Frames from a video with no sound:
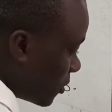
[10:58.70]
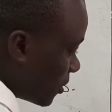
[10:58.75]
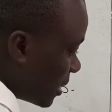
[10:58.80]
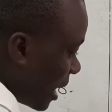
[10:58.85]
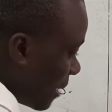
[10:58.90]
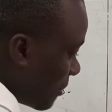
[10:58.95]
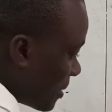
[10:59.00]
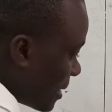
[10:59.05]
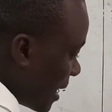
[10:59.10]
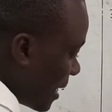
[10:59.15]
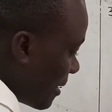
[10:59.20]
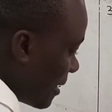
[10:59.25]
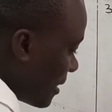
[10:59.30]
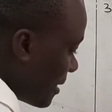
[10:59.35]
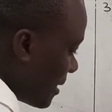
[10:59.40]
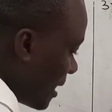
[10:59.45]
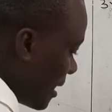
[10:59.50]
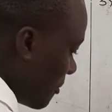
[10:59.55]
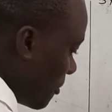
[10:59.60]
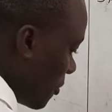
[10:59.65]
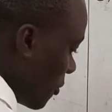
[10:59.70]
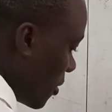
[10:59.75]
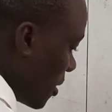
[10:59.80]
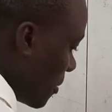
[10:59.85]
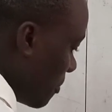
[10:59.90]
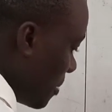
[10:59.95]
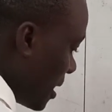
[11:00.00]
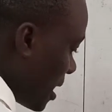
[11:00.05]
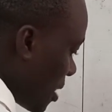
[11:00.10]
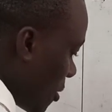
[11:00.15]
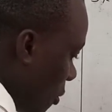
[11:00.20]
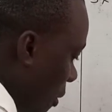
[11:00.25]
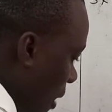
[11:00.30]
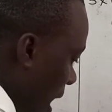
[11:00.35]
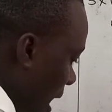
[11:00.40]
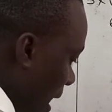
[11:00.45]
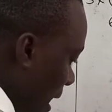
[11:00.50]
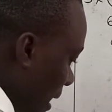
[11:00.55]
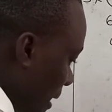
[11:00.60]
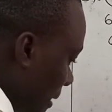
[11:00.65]
two terms are the same, we pick 1.
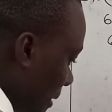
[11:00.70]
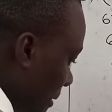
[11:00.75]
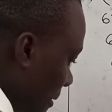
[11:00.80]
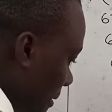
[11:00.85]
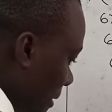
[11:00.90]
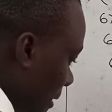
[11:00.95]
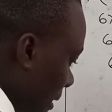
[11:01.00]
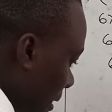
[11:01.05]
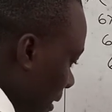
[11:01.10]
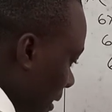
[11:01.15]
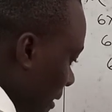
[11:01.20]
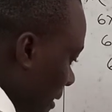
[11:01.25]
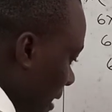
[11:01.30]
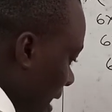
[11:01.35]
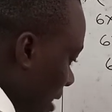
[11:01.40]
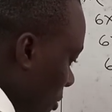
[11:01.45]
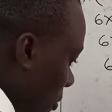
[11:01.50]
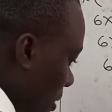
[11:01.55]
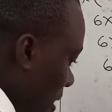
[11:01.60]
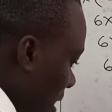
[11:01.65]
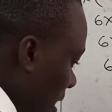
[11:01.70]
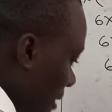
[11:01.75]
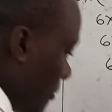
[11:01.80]
That will give